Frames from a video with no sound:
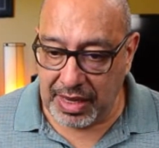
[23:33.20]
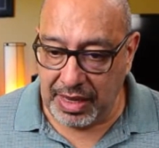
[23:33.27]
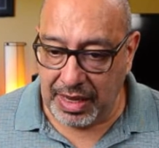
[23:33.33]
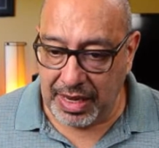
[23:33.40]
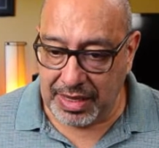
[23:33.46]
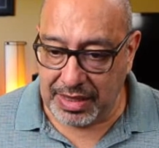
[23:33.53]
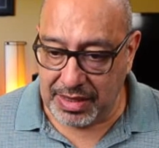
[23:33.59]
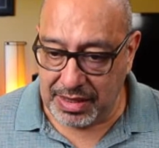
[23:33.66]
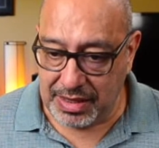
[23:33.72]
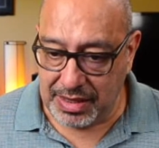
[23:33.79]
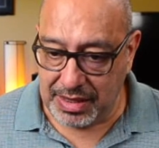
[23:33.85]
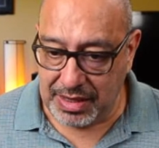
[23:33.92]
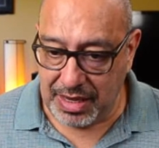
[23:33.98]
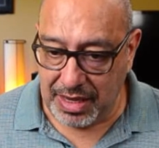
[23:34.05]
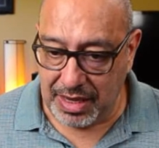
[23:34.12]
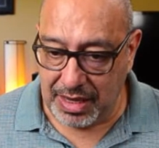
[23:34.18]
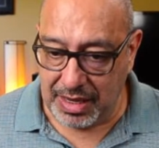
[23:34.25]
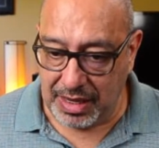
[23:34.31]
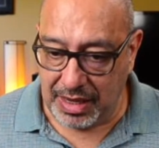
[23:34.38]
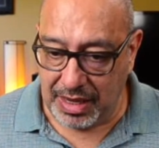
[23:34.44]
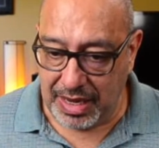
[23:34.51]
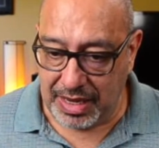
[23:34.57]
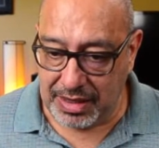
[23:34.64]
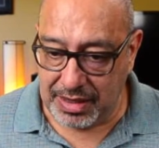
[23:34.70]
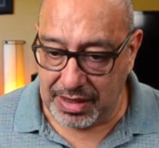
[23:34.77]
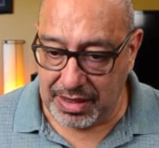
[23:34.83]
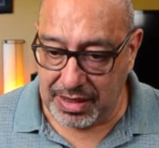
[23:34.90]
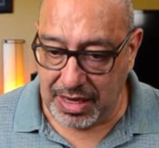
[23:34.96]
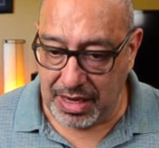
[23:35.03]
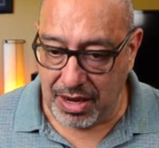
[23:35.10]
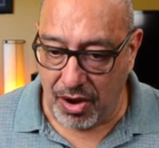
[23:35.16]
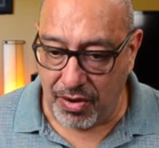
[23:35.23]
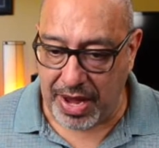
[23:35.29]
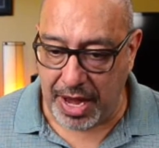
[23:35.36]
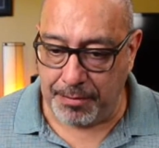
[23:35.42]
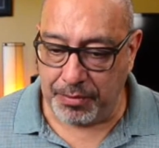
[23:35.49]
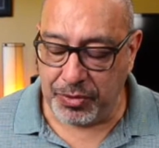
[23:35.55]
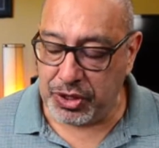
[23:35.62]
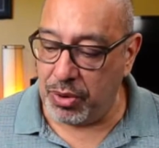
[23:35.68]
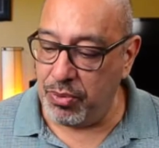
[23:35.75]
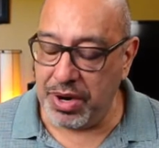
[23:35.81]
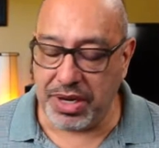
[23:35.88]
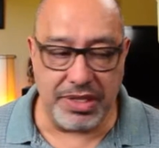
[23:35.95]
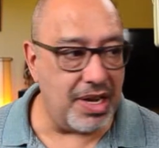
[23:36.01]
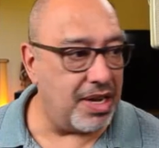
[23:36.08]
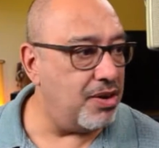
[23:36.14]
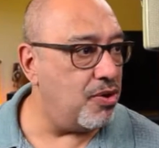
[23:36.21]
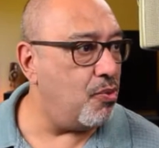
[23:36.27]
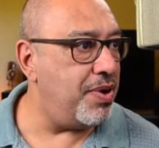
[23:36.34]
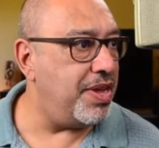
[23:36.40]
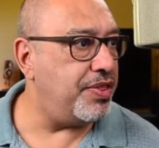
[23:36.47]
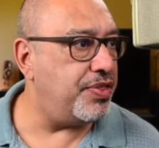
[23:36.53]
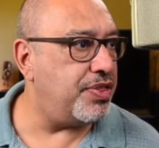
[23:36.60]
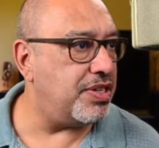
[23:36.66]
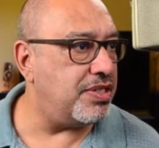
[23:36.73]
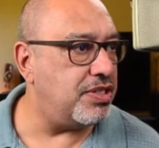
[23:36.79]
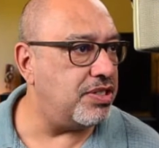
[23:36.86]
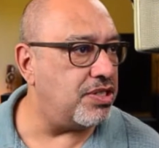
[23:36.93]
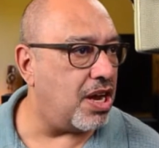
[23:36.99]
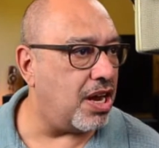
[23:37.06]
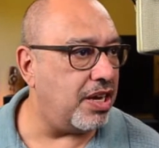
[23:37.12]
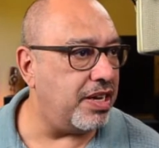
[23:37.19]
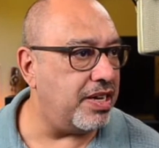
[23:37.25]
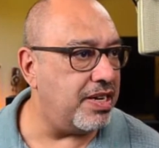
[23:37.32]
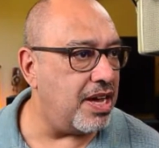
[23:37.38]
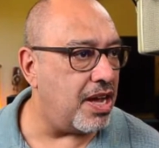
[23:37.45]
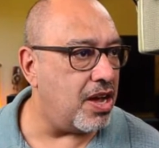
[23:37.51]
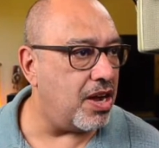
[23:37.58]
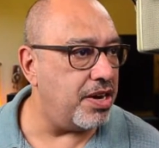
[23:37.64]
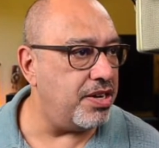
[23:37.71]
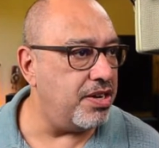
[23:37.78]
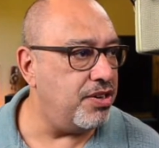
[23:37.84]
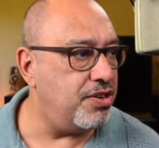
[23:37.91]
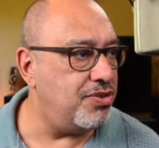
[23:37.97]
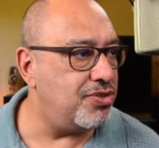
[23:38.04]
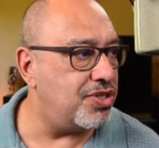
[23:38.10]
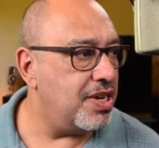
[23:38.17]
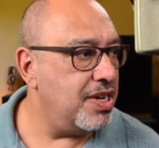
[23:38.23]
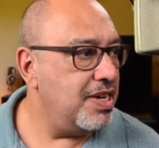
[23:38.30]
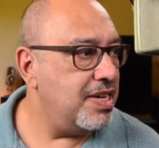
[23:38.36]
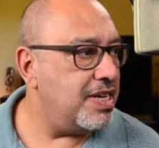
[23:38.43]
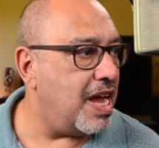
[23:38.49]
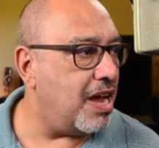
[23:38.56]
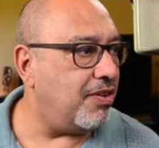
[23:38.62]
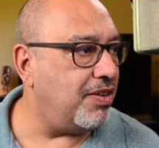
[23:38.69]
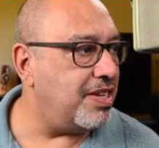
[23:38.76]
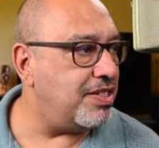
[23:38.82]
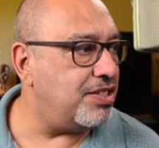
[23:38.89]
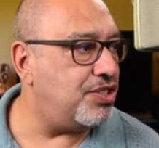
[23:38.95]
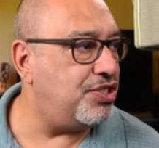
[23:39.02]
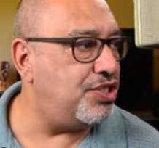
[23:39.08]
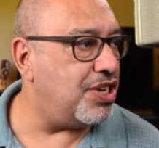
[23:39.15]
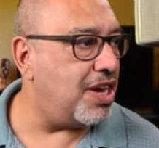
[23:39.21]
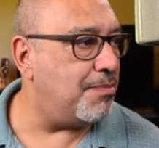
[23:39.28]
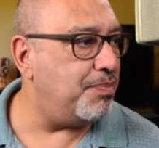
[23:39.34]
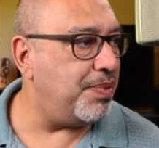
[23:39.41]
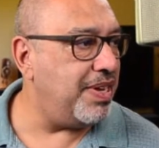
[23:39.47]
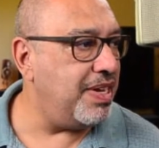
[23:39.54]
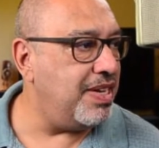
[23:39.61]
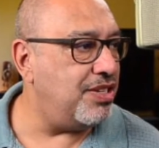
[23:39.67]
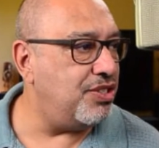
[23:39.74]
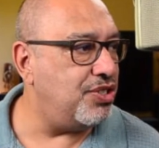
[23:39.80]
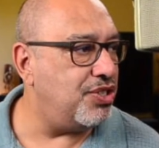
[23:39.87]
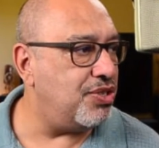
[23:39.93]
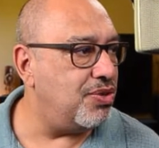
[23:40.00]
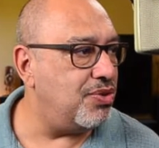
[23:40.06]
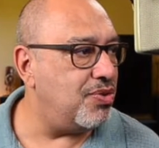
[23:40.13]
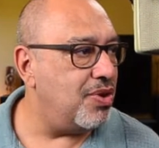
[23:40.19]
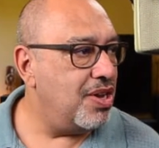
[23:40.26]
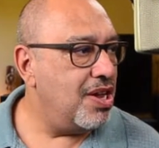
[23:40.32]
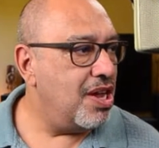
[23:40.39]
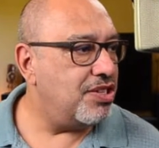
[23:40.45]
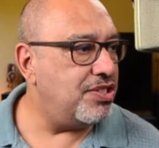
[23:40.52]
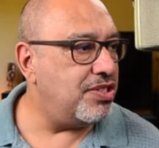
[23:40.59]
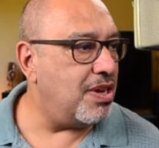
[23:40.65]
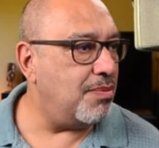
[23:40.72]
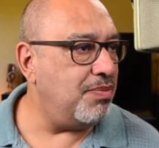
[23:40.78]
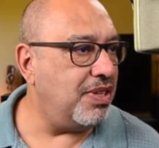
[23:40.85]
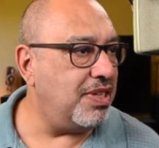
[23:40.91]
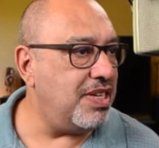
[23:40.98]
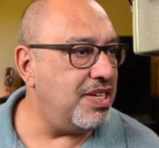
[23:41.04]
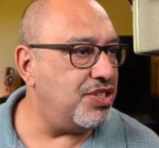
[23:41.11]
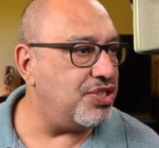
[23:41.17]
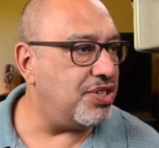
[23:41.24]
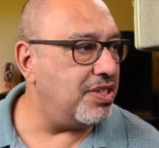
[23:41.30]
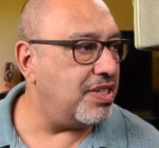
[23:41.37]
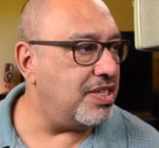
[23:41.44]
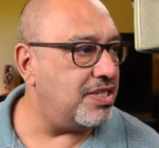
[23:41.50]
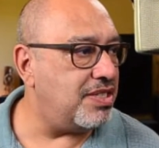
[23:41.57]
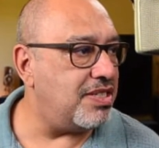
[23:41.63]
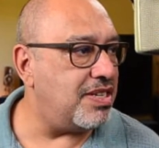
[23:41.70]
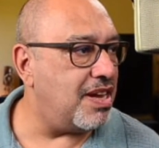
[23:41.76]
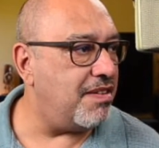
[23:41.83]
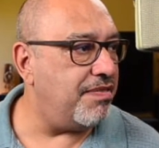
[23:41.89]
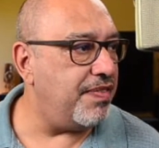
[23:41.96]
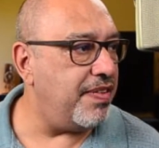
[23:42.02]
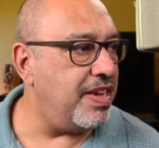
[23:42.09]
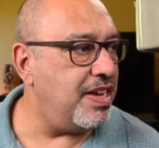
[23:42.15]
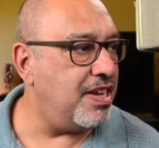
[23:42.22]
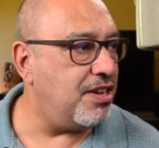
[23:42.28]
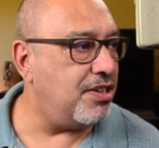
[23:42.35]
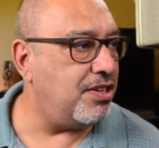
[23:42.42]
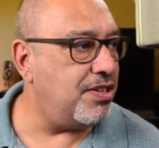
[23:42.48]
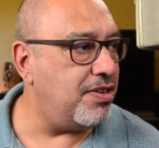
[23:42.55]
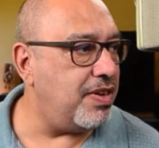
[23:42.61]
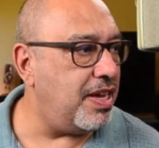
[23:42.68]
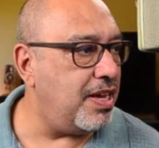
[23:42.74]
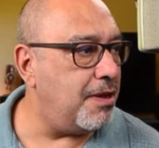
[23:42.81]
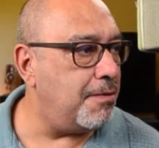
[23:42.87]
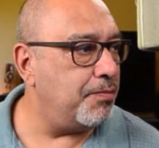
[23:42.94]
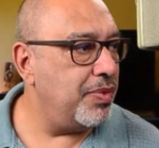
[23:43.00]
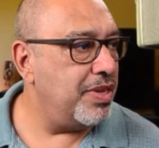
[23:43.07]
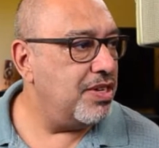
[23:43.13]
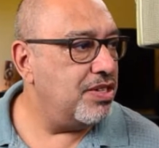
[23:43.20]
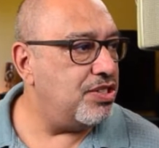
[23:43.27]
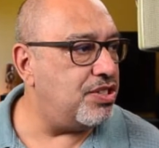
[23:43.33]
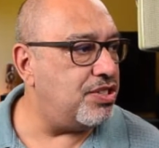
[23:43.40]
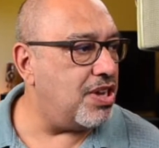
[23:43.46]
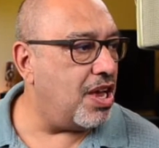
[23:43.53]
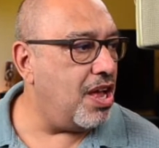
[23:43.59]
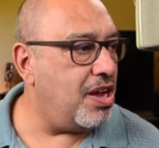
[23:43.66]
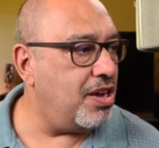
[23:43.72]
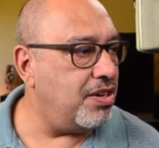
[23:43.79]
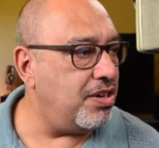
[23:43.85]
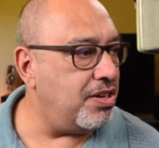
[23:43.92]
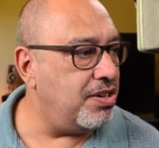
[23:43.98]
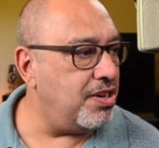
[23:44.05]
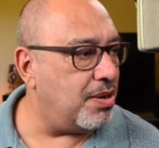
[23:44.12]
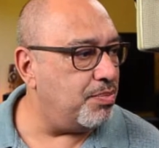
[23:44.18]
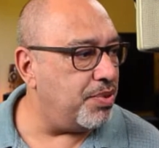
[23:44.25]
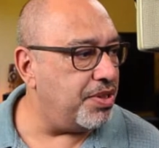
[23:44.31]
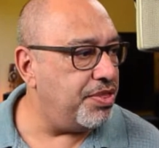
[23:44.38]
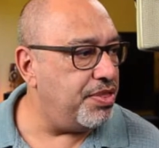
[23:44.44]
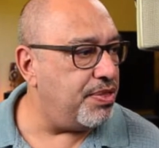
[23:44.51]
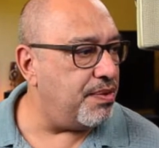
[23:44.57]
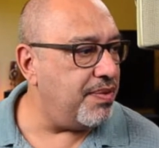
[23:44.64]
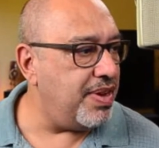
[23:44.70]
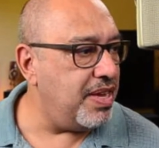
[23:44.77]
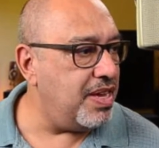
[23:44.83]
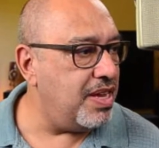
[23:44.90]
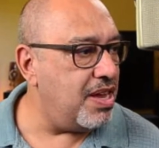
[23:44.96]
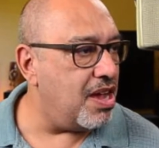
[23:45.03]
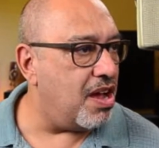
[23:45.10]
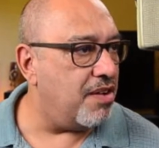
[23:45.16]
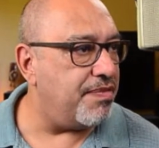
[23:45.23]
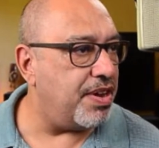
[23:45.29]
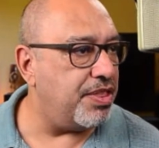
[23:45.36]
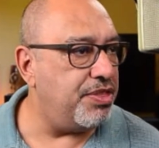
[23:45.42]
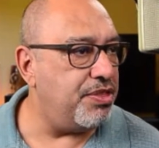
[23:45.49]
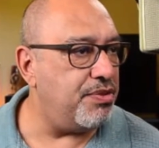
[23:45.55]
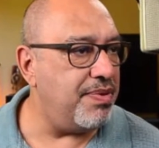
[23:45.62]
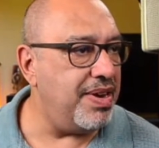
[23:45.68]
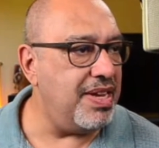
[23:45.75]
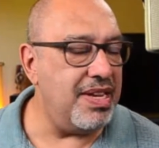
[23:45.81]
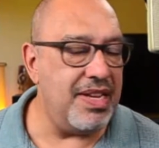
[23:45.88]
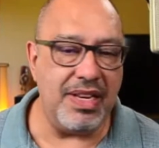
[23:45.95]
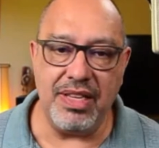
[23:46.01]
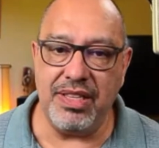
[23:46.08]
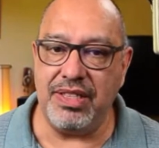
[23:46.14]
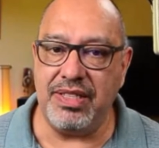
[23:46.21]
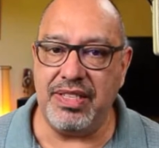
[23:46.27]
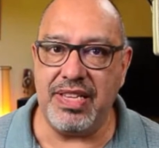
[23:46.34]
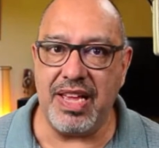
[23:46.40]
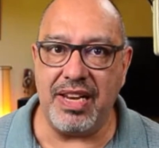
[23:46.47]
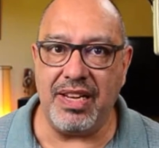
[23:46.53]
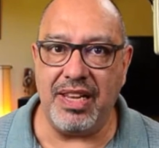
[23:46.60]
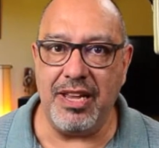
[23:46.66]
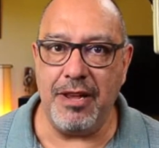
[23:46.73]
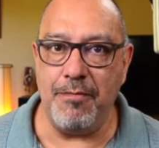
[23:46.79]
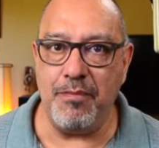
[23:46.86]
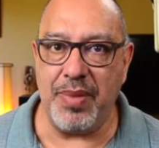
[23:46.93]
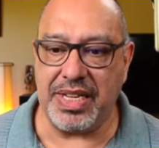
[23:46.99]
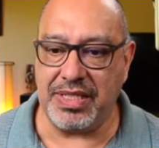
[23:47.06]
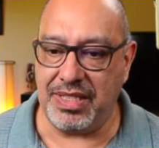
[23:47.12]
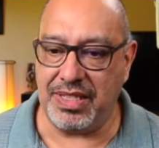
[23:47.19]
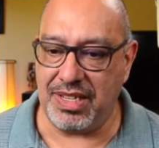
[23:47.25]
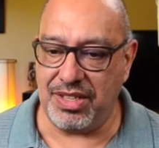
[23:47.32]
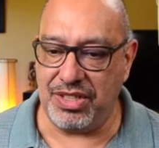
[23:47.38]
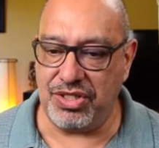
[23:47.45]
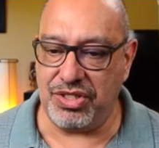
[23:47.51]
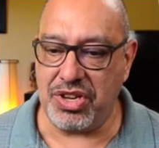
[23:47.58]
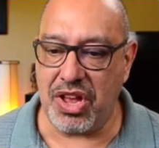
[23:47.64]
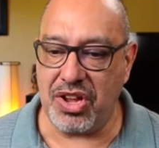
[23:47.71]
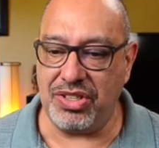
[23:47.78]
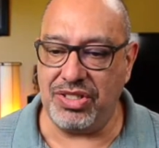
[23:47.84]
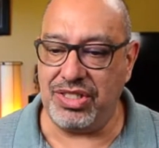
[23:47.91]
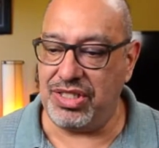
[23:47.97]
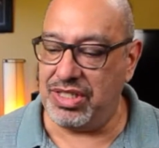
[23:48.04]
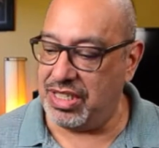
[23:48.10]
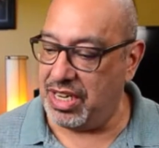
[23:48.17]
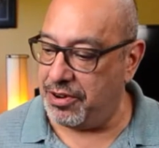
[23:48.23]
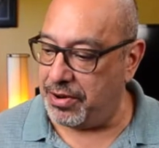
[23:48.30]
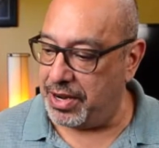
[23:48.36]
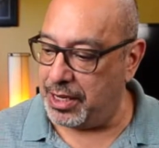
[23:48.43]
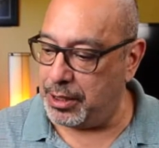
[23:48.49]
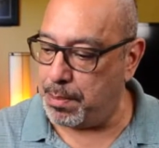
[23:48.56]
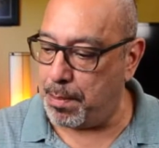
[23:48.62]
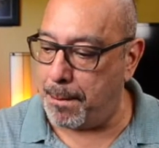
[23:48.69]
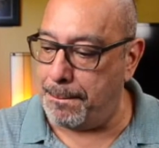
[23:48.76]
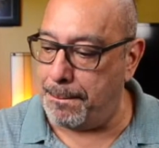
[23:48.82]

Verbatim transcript: Let's see. Okay, so we're done with the solid hard news. Now let's jump into some leisurely stuff, including song number 3 of her 3 deadly Mexican song series.